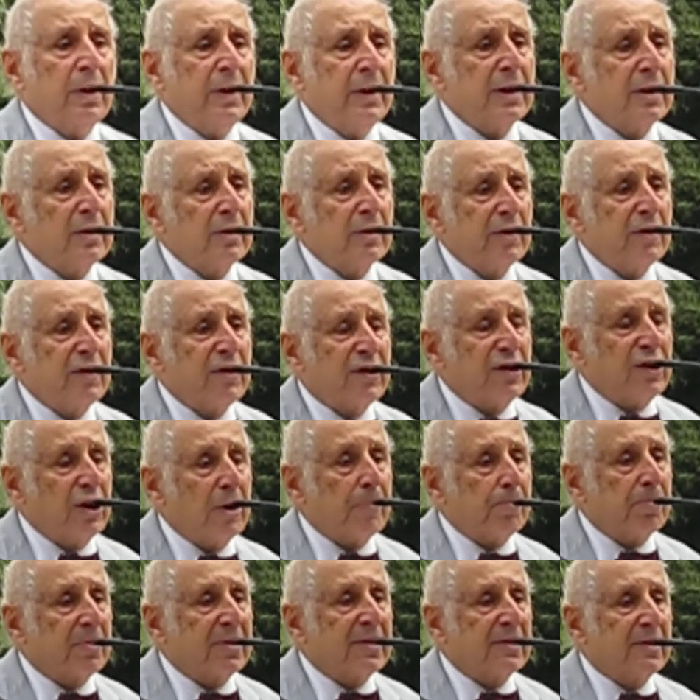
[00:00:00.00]
English
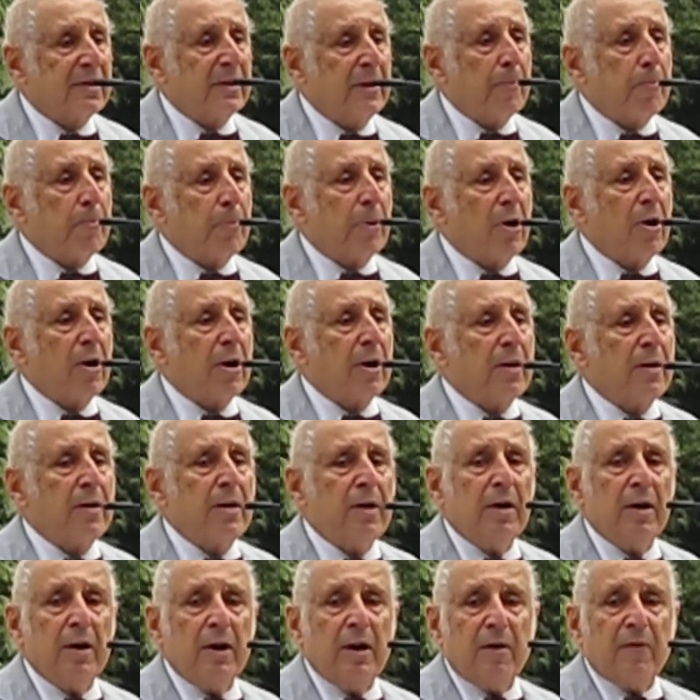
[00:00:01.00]
ships departed
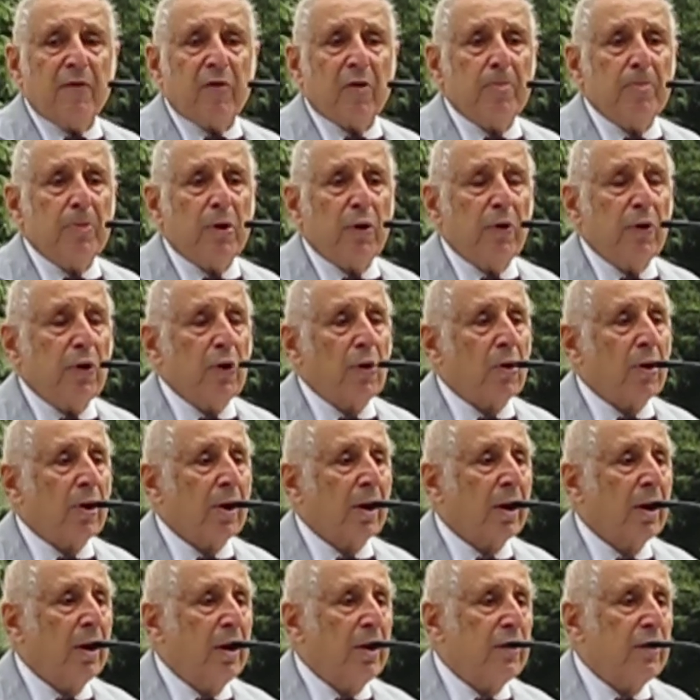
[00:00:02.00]
from New York,